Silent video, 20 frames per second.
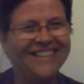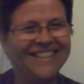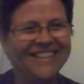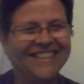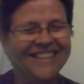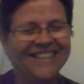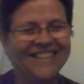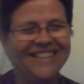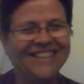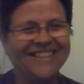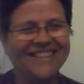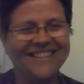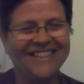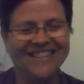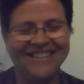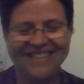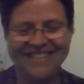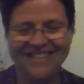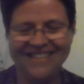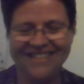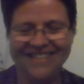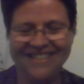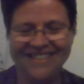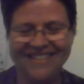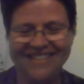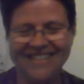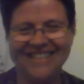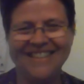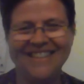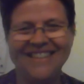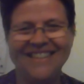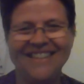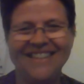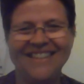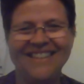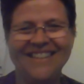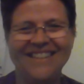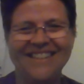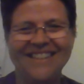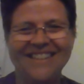
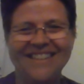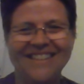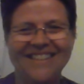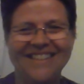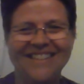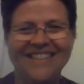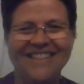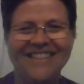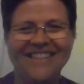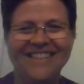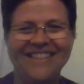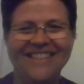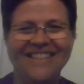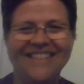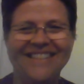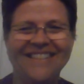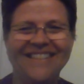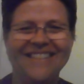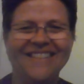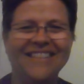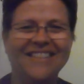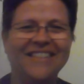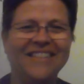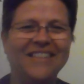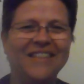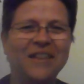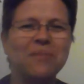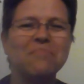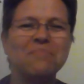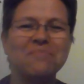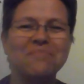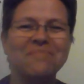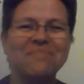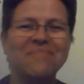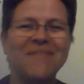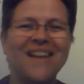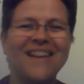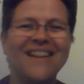The person shown says nothing.